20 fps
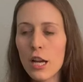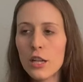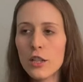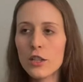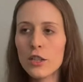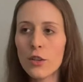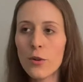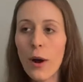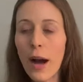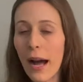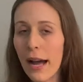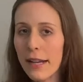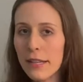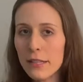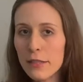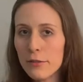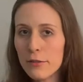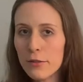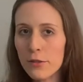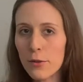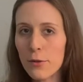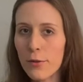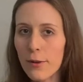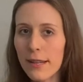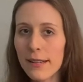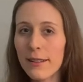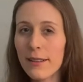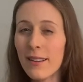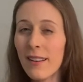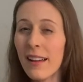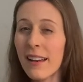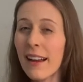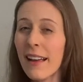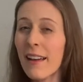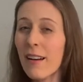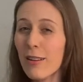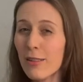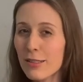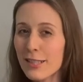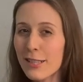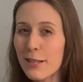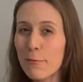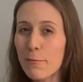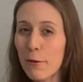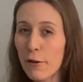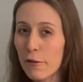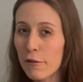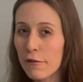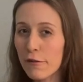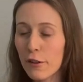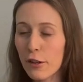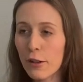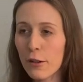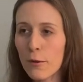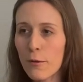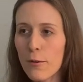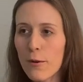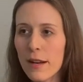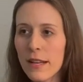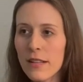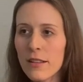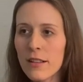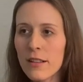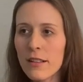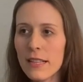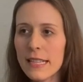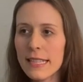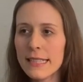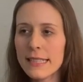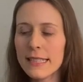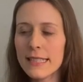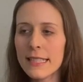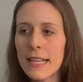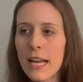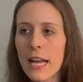So I used oil, and I also prefer oil. It's,